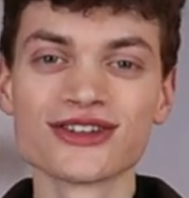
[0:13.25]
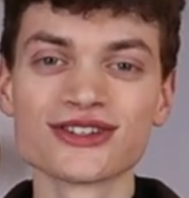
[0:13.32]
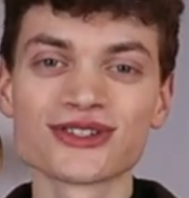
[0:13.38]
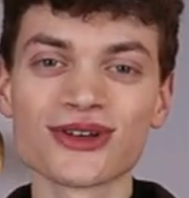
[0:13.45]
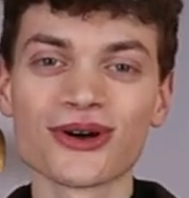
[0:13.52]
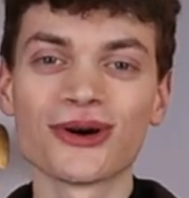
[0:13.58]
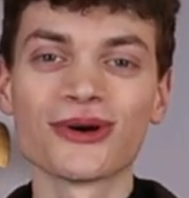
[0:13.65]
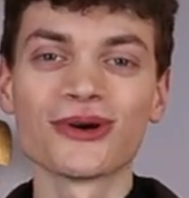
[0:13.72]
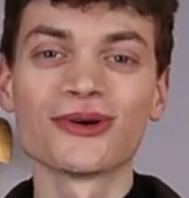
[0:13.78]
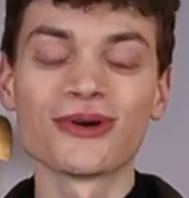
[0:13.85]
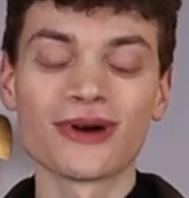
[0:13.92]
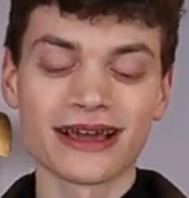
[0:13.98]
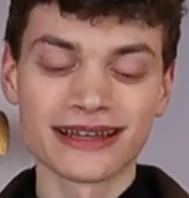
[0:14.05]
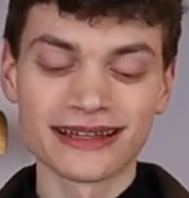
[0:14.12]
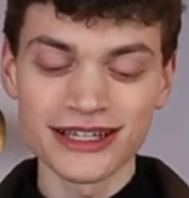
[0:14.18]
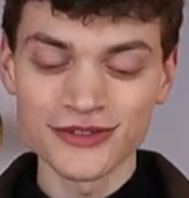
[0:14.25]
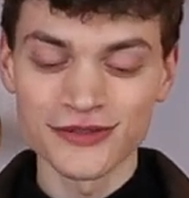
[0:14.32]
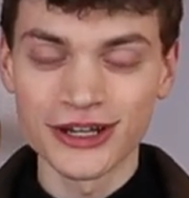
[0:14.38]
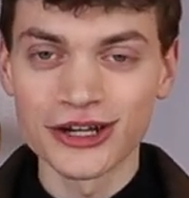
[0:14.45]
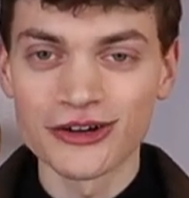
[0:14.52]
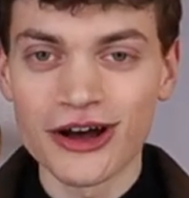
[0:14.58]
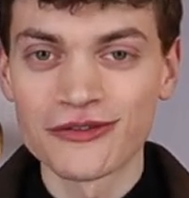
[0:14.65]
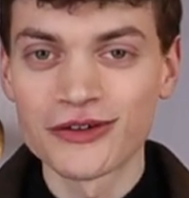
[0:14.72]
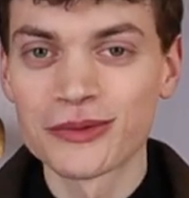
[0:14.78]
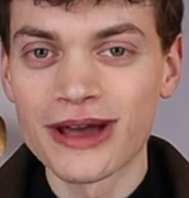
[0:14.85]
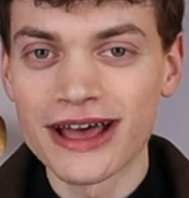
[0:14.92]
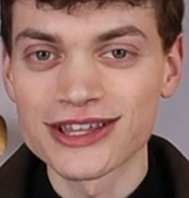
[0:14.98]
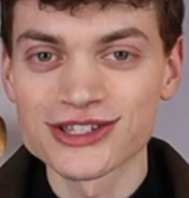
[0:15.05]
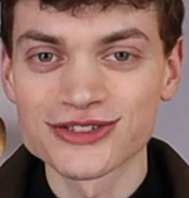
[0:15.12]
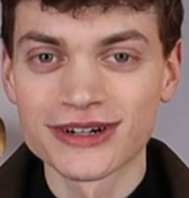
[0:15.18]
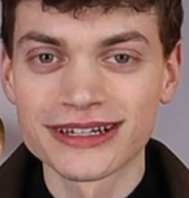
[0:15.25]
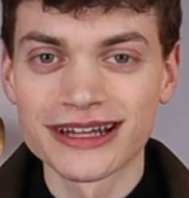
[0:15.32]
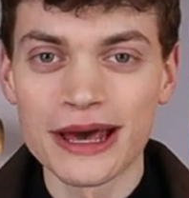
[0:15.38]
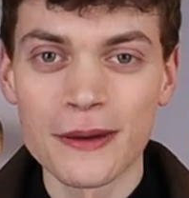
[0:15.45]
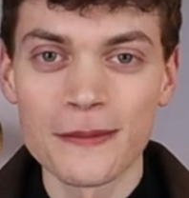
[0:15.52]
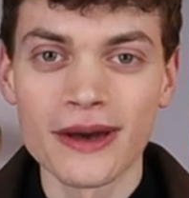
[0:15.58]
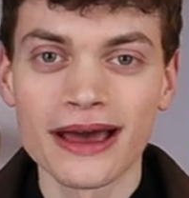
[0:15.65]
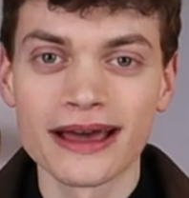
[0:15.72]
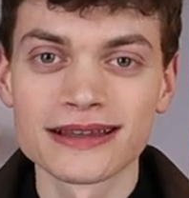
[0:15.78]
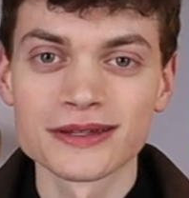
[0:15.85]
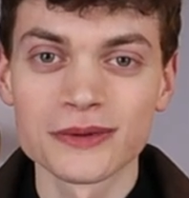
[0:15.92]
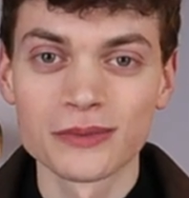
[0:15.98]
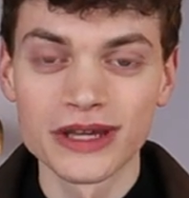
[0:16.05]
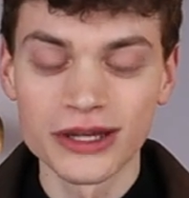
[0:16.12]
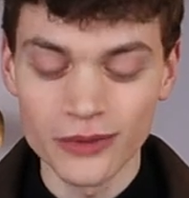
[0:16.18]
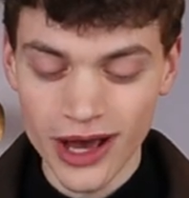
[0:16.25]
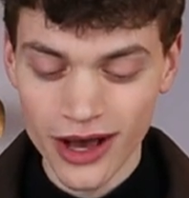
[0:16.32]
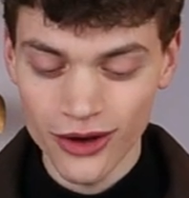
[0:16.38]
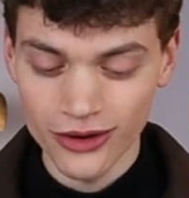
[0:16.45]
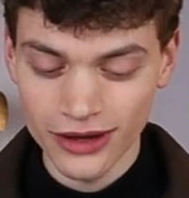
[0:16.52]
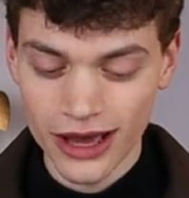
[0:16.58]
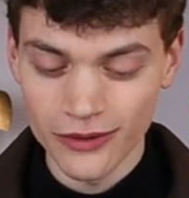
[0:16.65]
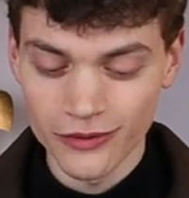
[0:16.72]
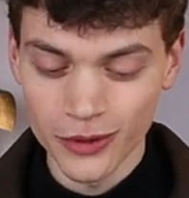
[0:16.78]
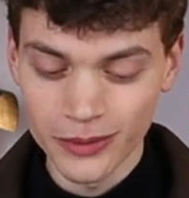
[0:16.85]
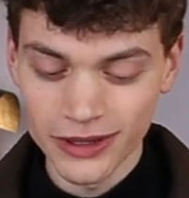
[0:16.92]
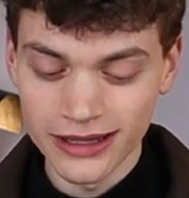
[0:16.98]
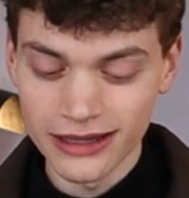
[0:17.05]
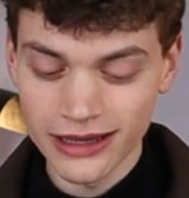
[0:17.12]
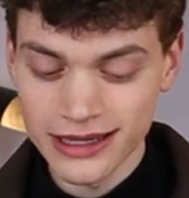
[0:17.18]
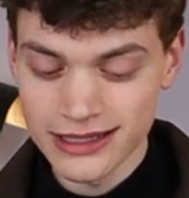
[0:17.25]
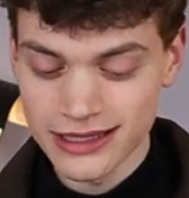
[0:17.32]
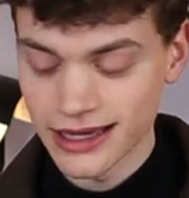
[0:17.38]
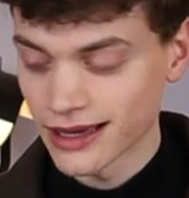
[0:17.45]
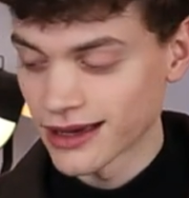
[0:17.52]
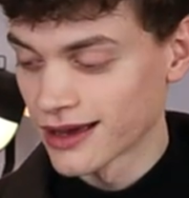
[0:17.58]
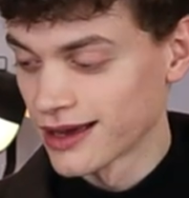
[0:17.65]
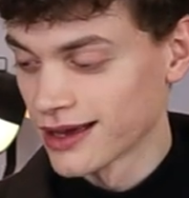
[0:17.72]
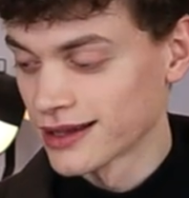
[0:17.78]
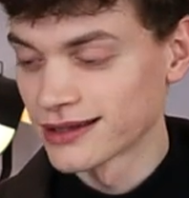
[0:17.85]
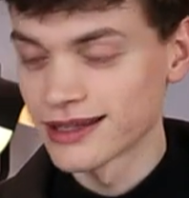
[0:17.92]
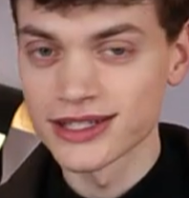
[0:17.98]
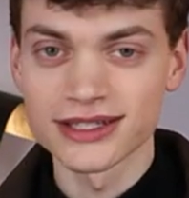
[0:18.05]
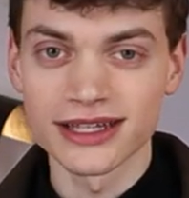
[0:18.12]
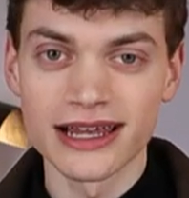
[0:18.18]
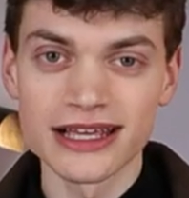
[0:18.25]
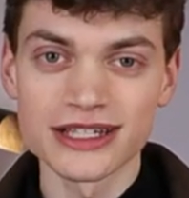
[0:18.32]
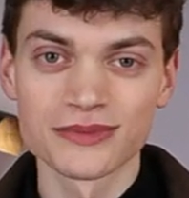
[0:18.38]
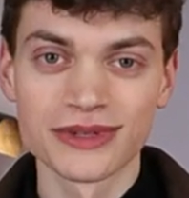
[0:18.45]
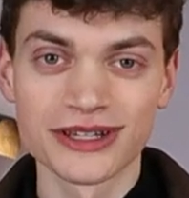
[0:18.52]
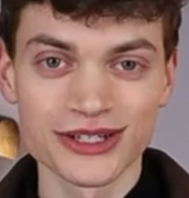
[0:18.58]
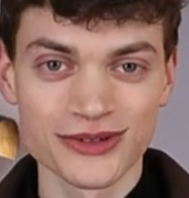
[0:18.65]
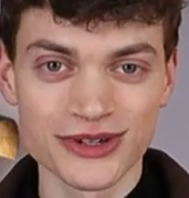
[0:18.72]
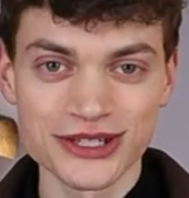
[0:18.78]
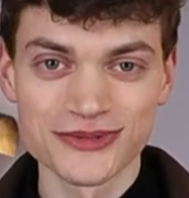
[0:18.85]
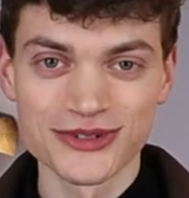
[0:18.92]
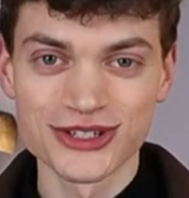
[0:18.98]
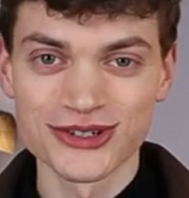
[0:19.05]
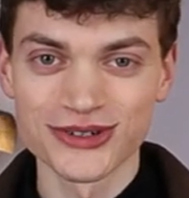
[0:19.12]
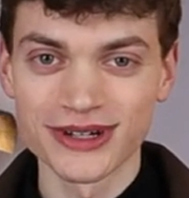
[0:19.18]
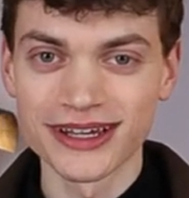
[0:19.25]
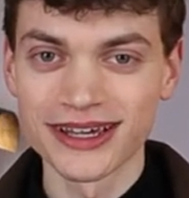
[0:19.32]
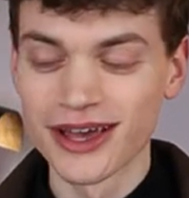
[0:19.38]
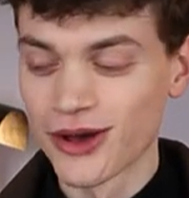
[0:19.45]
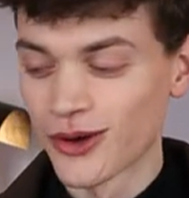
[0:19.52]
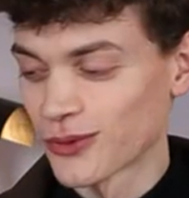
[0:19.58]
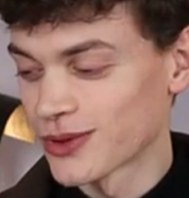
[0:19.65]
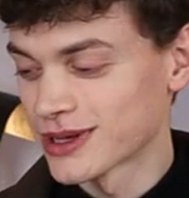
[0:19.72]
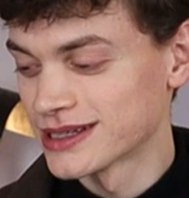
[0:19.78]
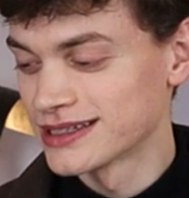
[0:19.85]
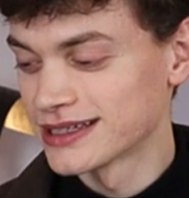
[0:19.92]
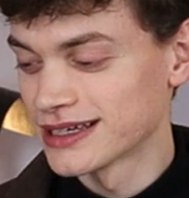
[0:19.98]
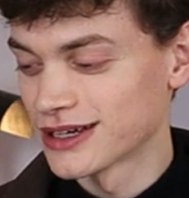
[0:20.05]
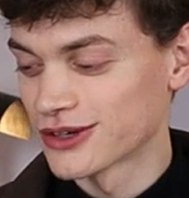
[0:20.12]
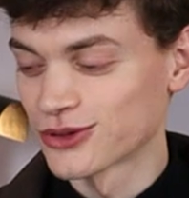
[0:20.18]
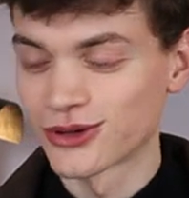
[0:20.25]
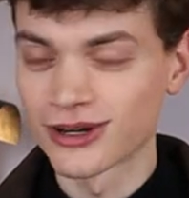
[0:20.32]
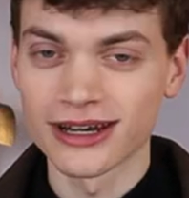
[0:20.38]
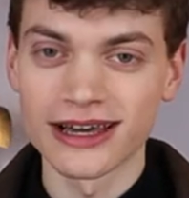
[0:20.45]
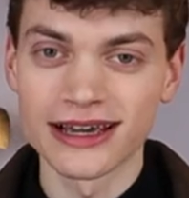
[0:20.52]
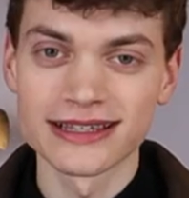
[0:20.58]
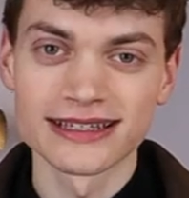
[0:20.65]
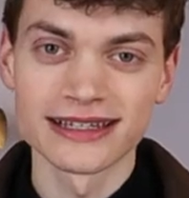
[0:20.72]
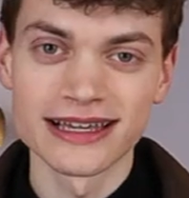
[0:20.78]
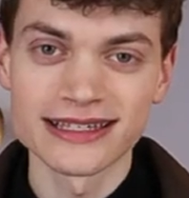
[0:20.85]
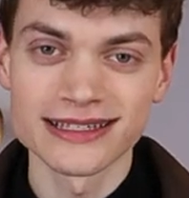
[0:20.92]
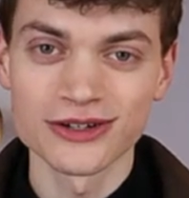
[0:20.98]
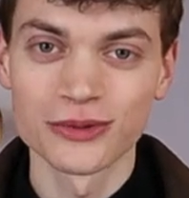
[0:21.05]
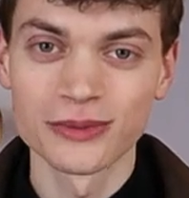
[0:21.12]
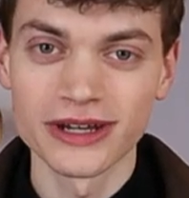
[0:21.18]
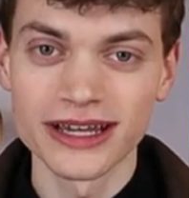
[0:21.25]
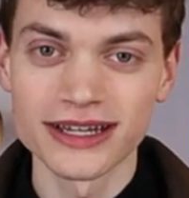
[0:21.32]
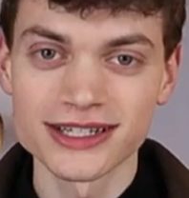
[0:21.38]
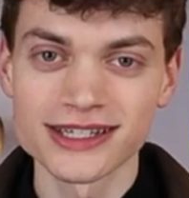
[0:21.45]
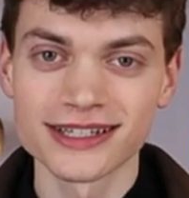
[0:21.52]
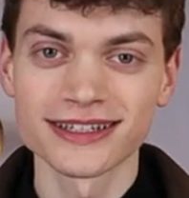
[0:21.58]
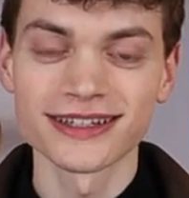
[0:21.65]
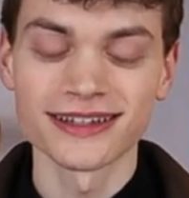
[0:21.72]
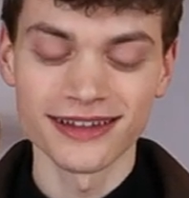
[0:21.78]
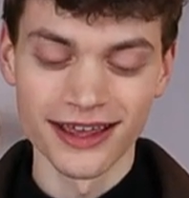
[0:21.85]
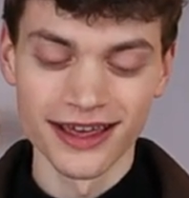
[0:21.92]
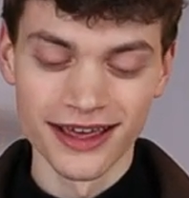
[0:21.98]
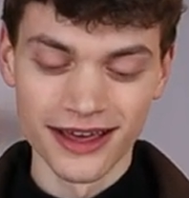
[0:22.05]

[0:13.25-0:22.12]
So in this video I will be answering them and meanwhile I will be glazing this last minute Christmas tree with the Northern Light glazing combination.